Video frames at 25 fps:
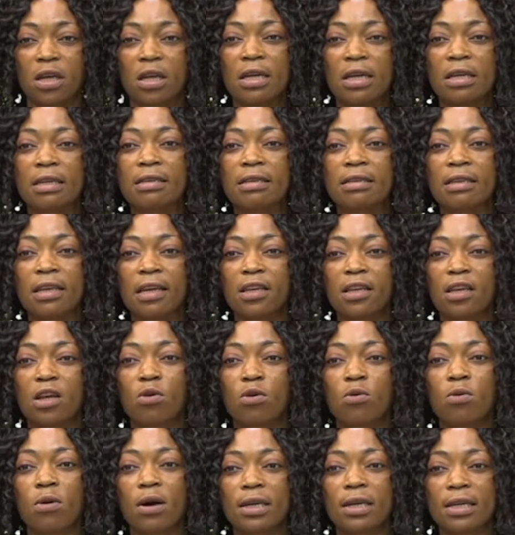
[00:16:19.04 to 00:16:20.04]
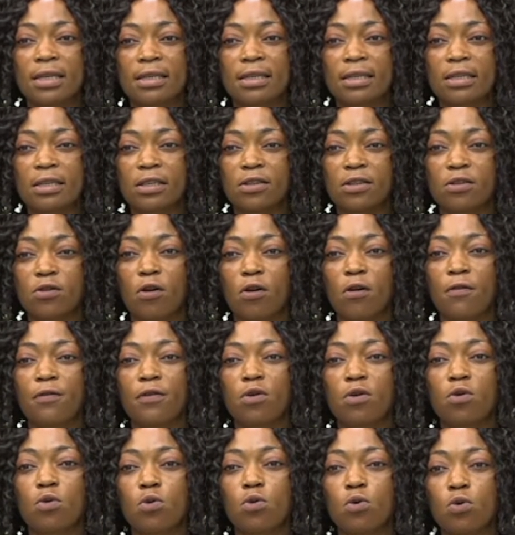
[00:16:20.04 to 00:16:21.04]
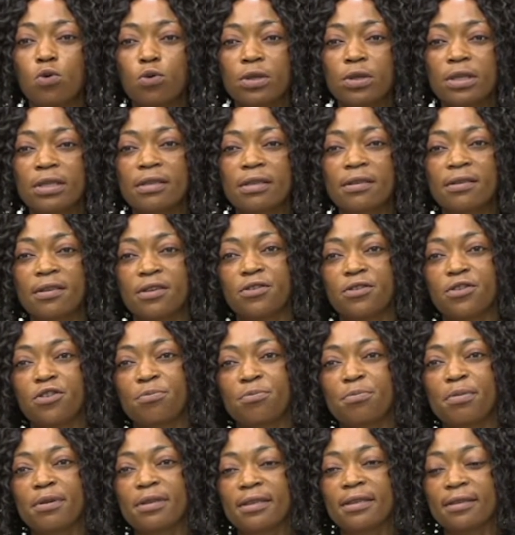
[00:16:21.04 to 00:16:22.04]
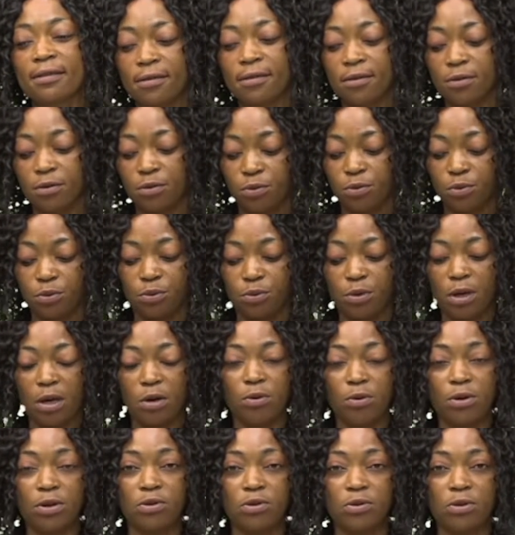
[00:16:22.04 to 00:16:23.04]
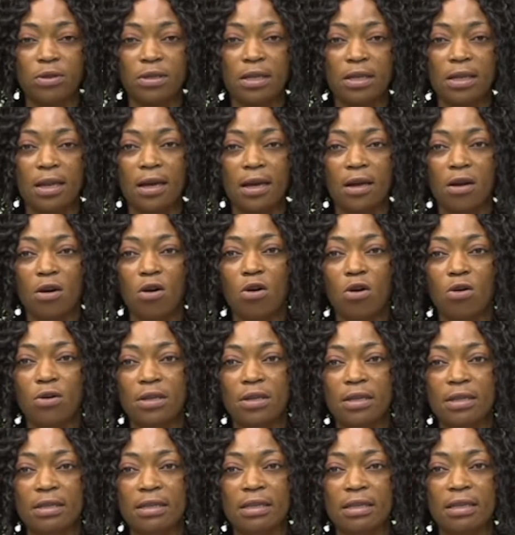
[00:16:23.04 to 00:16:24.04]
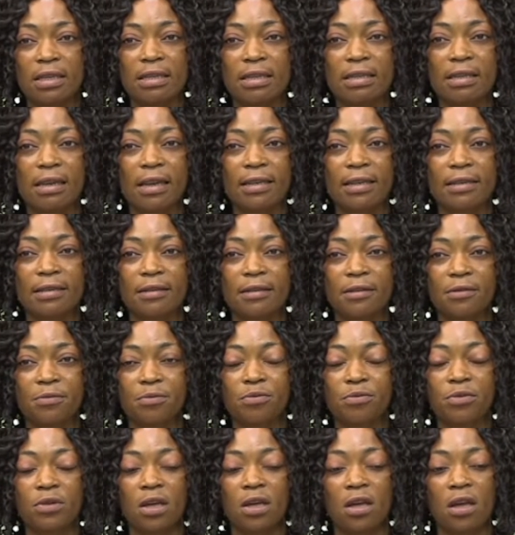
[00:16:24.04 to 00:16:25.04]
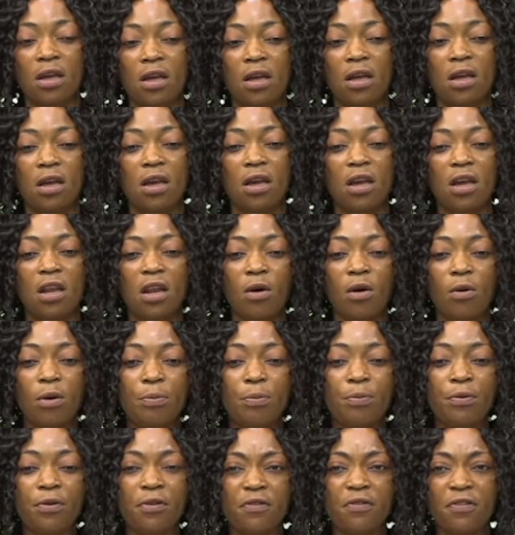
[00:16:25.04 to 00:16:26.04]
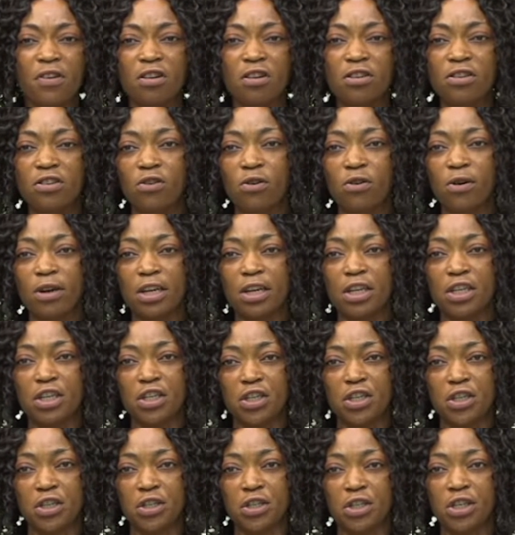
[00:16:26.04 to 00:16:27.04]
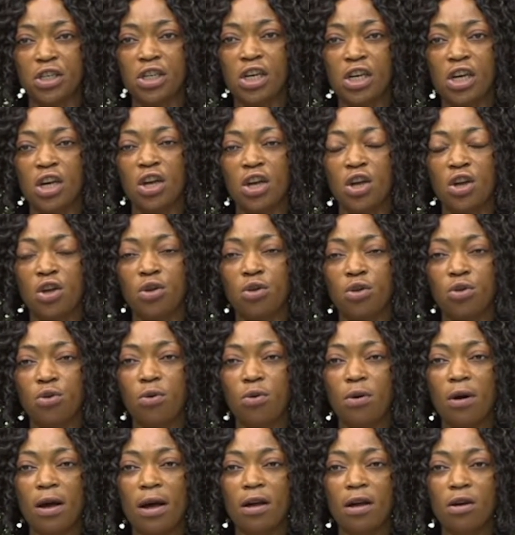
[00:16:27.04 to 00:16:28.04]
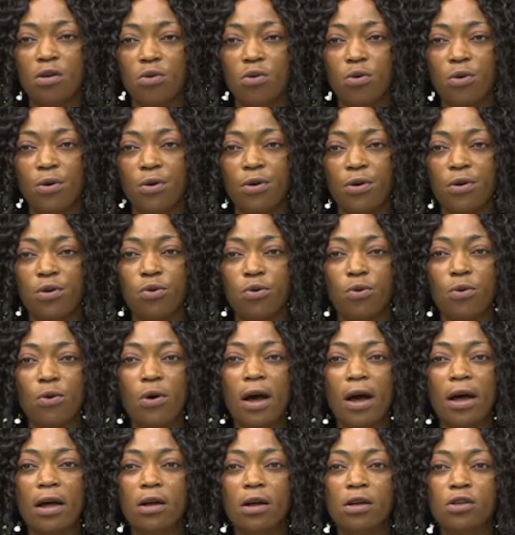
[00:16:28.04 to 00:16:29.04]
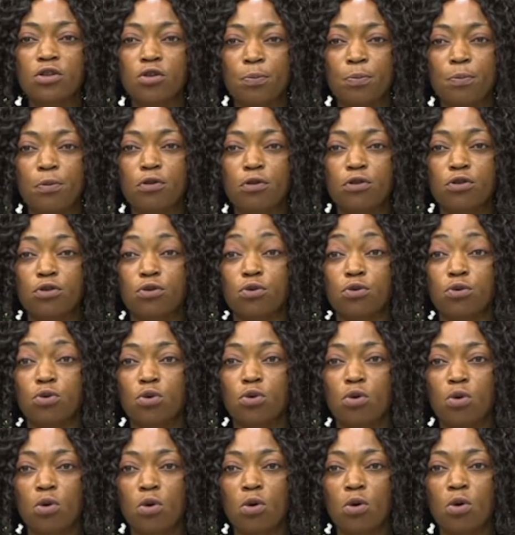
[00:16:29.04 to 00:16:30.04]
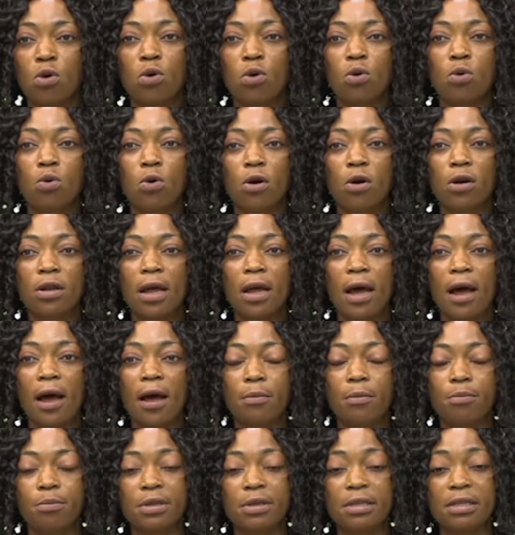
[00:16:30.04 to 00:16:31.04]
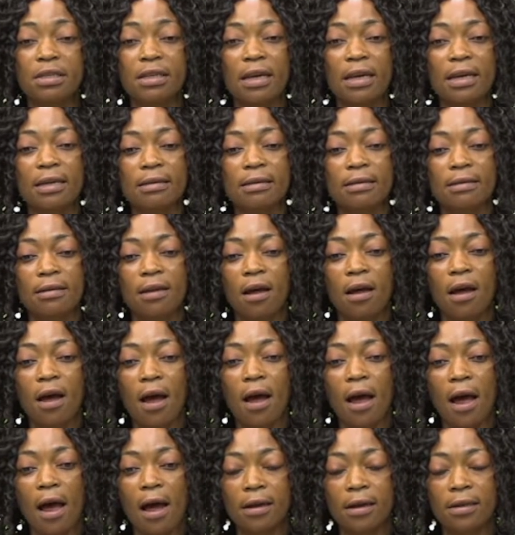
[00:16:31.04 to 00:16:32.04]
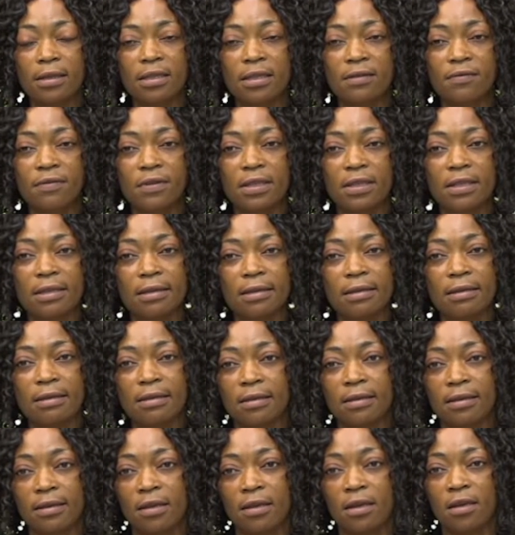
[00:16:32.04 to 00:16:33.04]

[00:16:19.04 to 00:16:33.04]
State the qualities of a good salesperson. We are going to see that all this in this lesson. In our previous knowledge, you are supposed to know what are business activities,